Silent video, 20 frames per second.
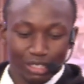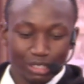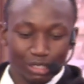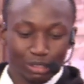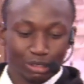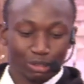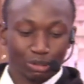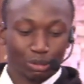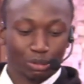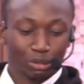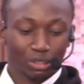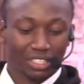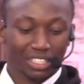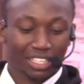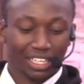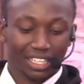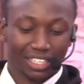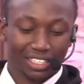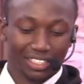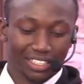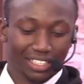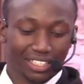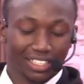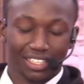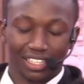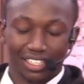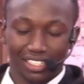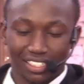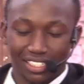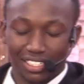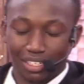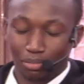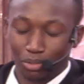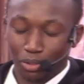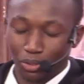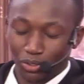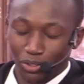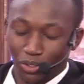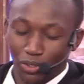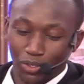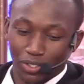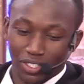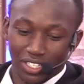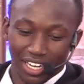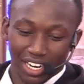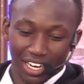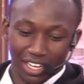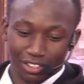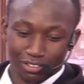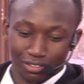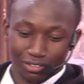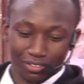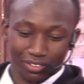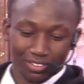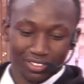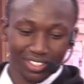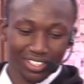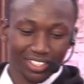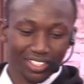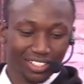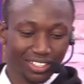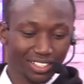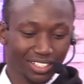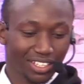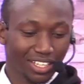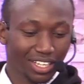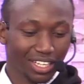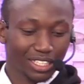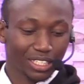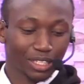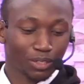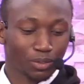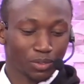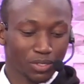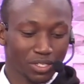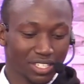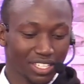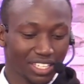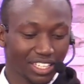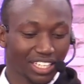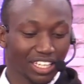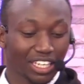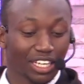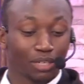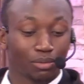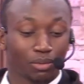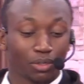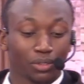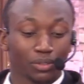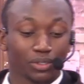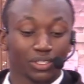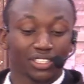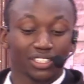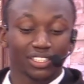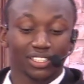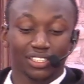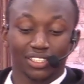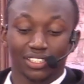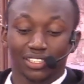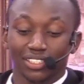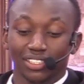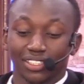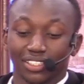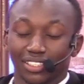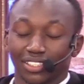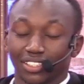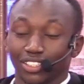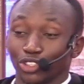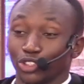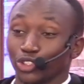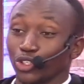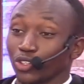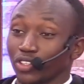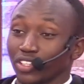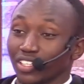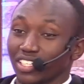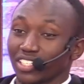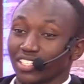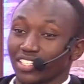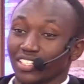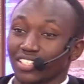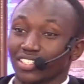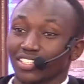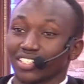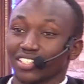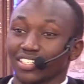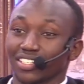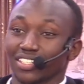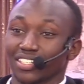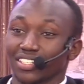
So that is about God's love. And I was thinking about John 3:16.